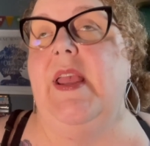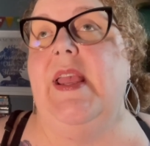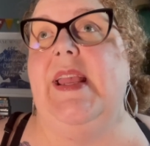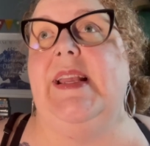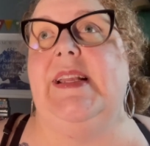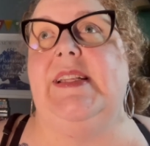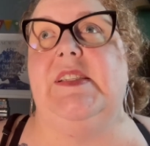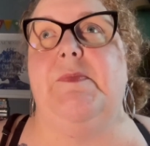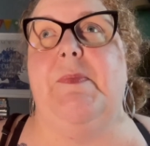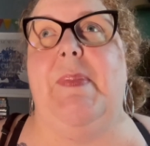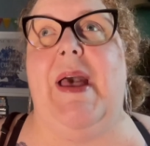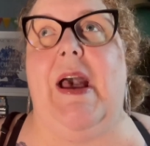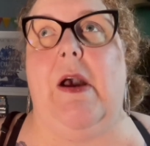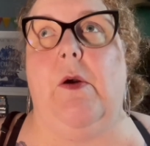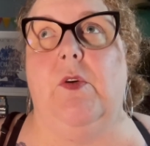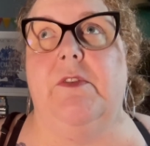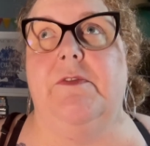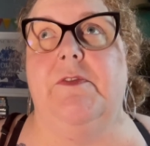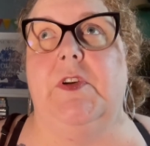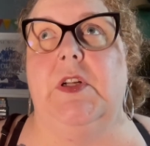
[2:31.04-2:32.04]
It's
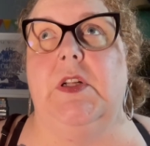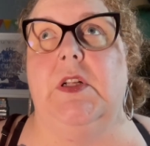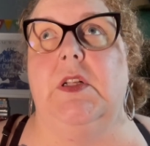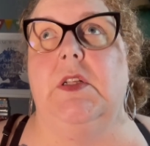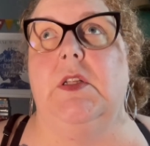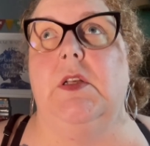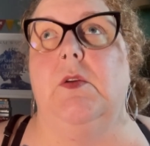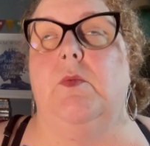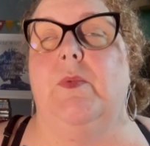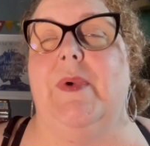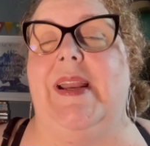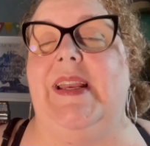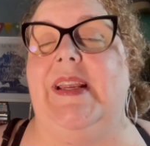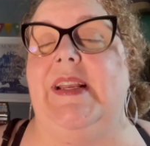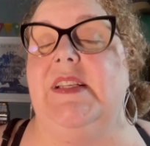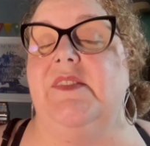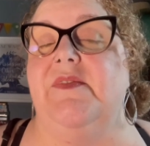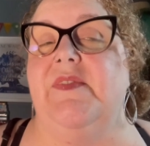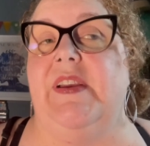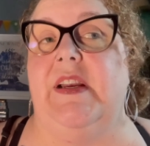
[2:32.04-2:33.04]
powerful. Writing
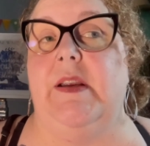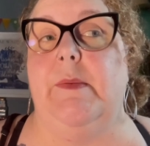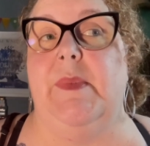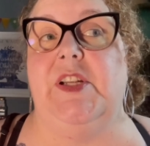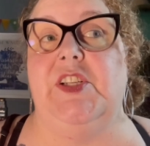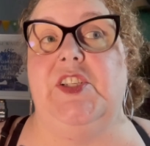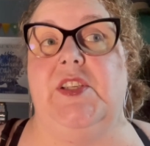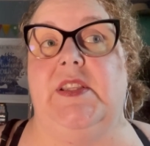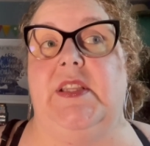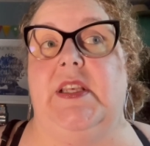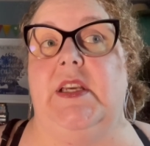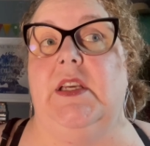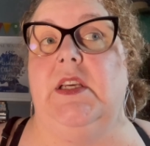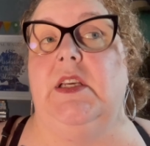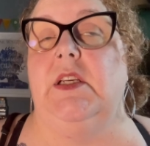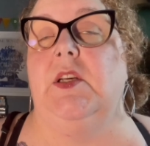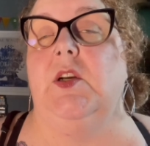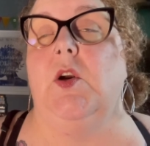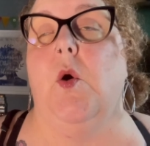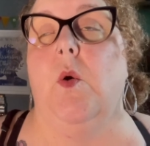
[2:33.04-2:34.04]
is very much at
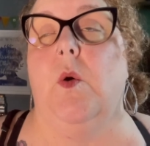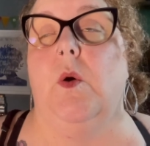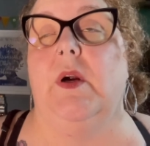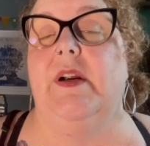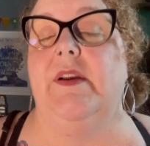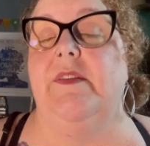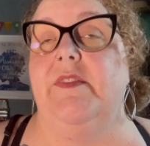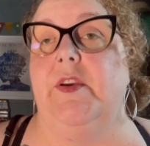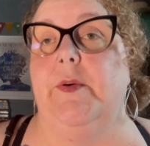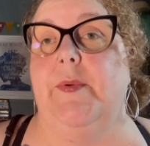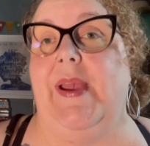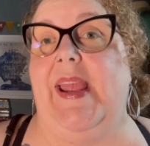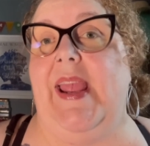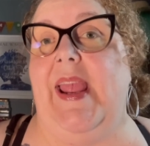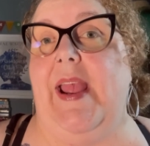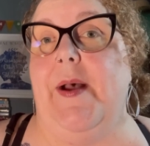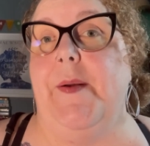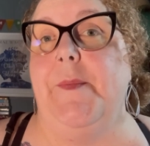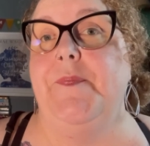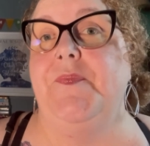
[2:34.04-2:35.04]
the core of who I
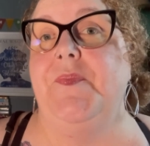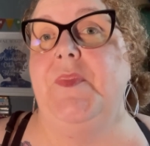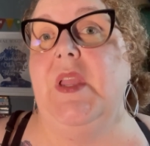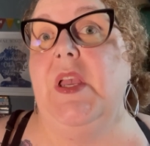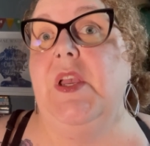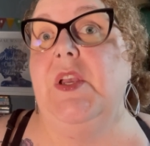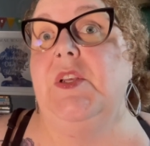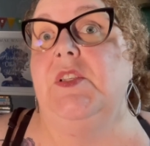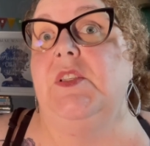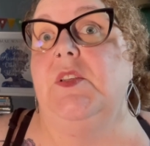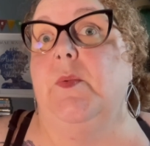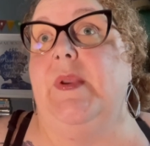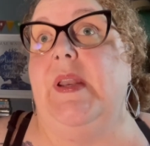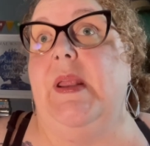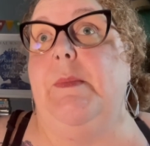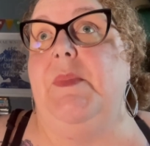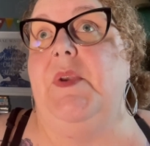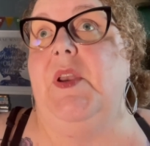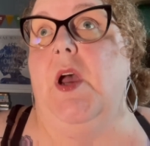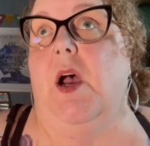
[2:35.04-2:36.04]
am. So when
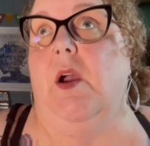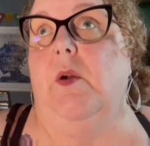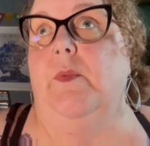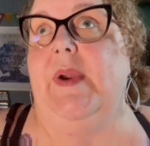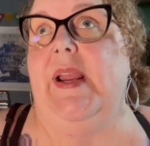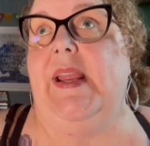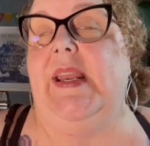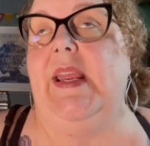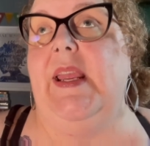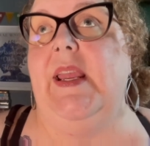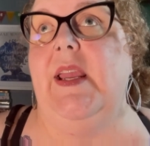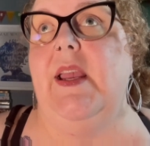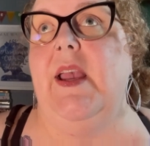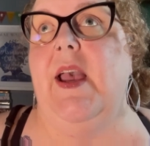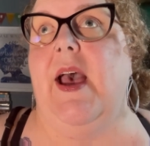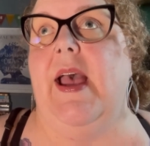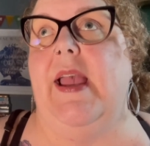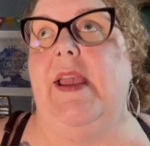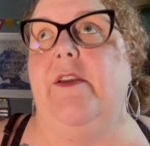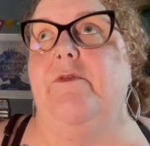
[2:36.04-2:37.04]
I'm not writing,
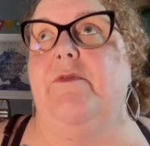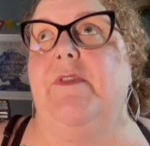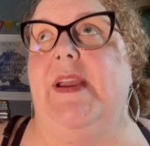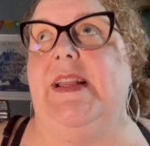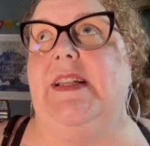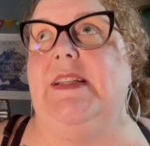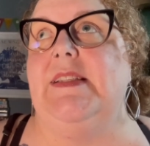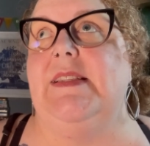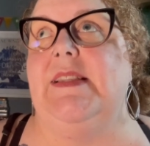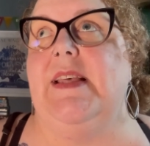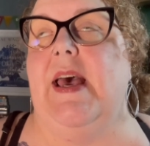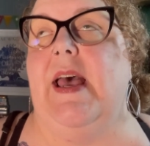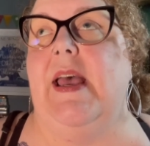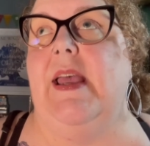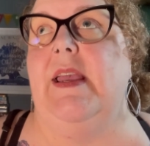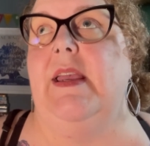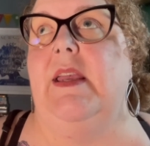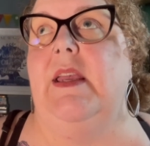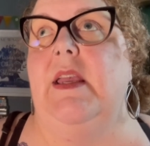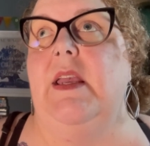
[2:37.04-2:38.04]
I find
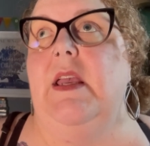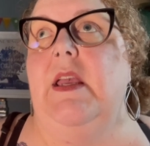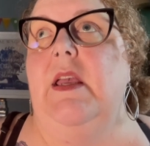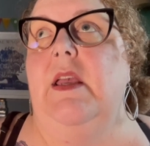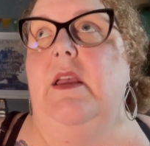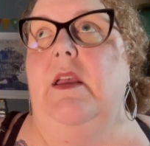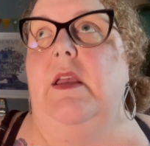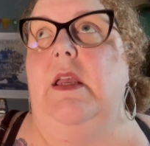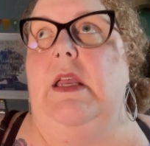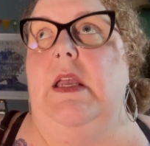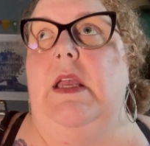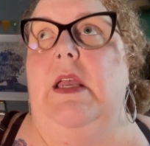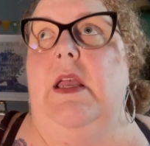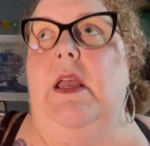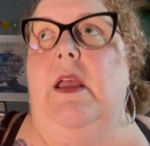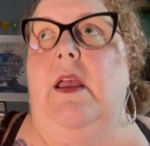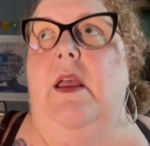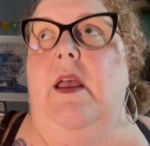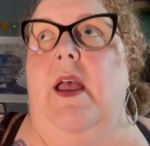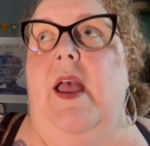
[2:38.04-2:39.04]
that
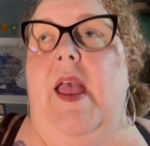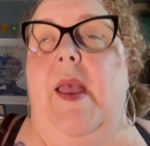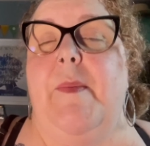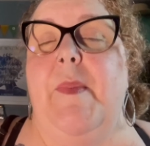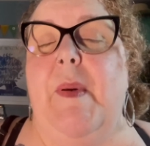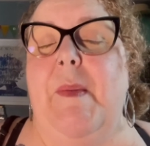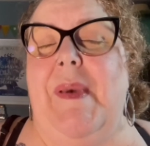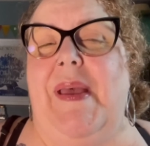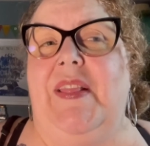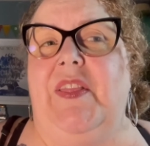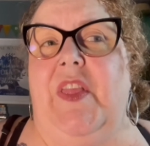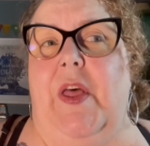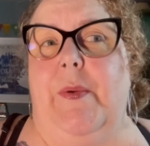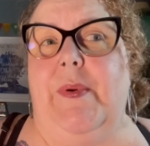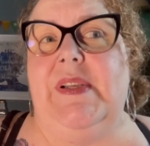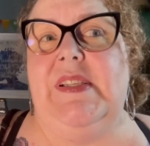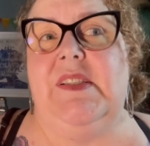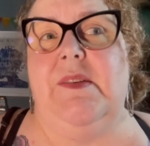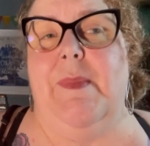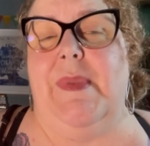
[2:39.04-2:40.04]
I'm at my
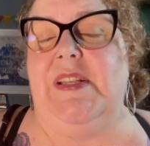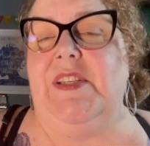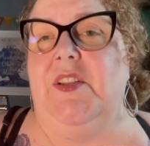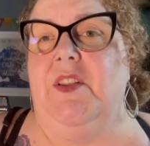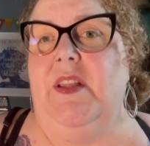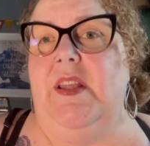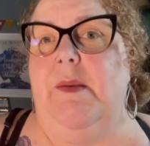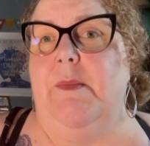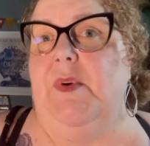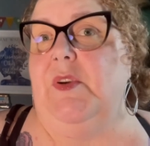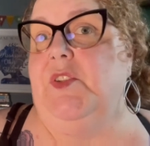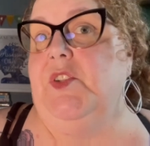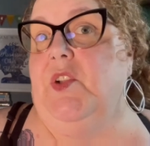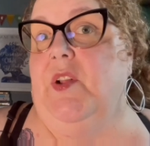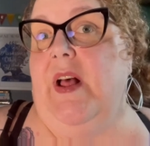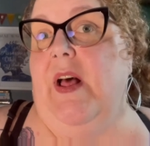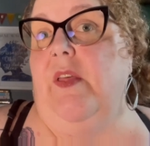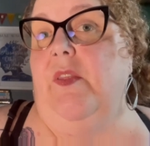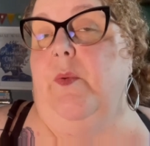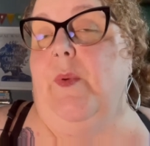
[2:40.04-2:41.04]
lowest mental and emotional
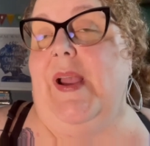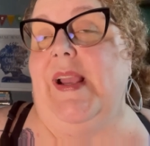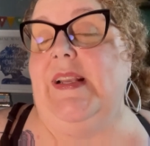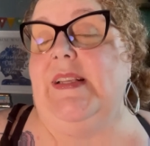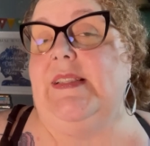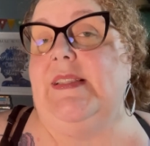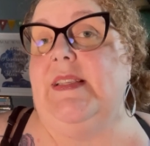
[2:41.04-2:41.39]
health wise.